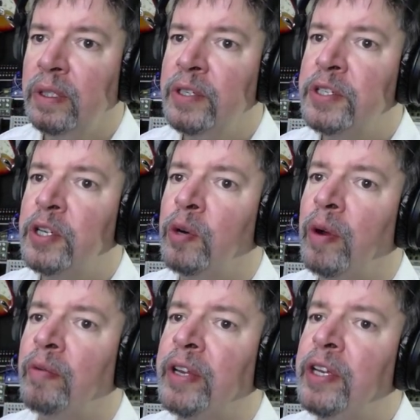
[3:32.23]
So
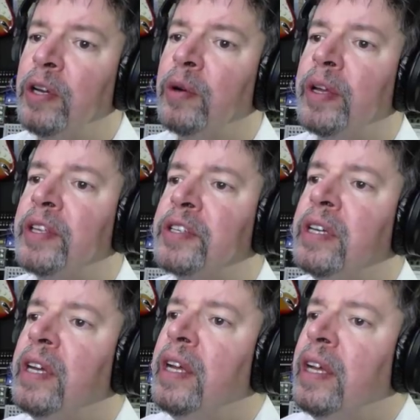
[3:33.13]
what we do is,
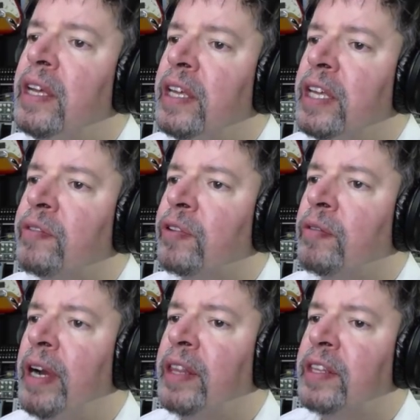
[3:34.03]
if we're
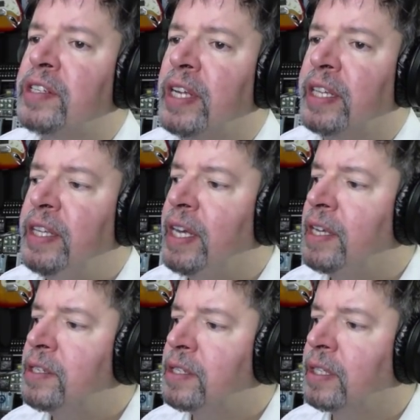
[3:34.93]
running this like
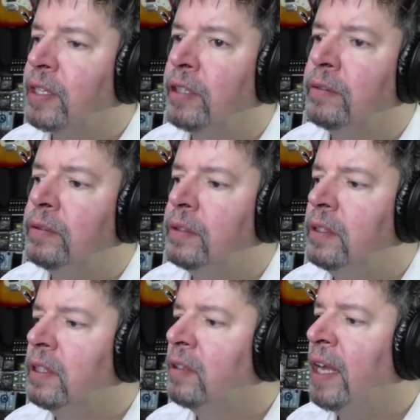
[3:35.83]
this and go,
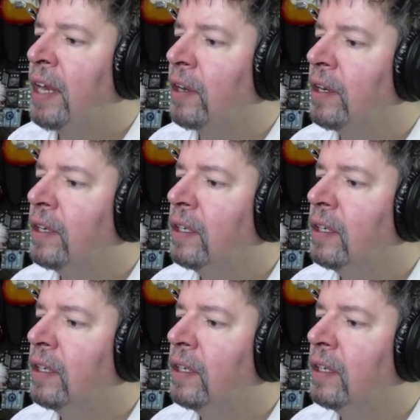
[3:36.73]
well, hang on.